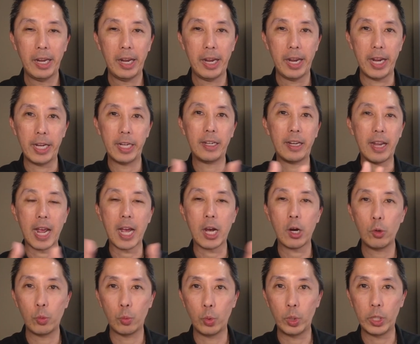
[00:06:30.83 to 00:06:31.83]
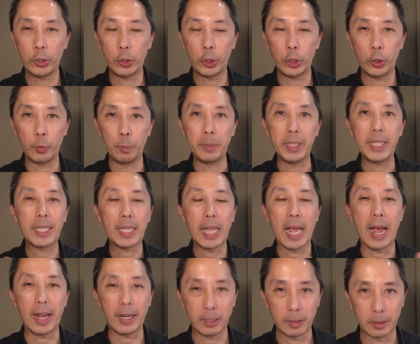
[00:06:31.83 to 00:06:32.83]
and how will you meet
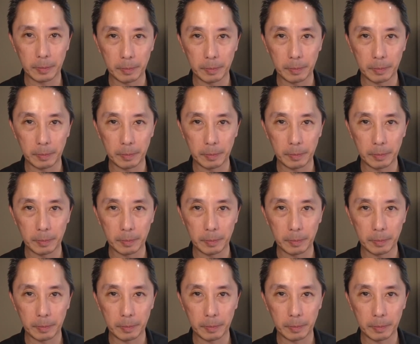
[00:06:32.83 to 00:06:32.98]
that.